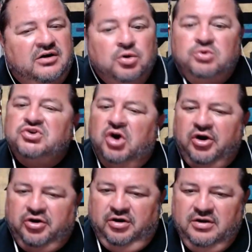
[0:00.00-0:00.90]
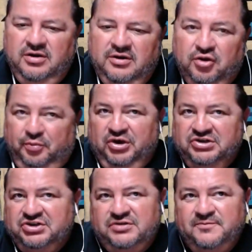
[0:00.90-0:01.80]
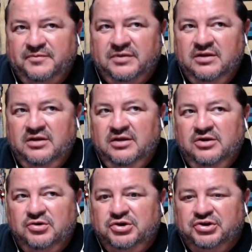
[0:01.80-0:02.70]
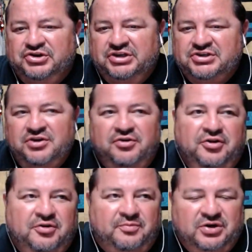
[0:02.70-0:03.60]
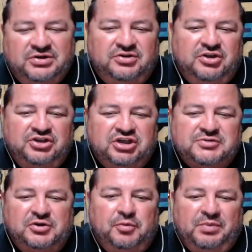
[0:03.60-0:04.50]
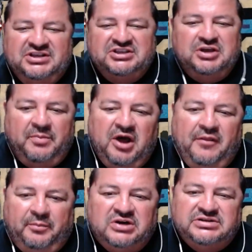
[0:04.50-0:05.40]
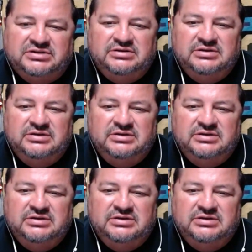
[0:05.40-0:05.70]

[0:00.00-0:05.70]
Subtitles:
Who's harder? The person who you're judging or the judgment you're placing upon the person?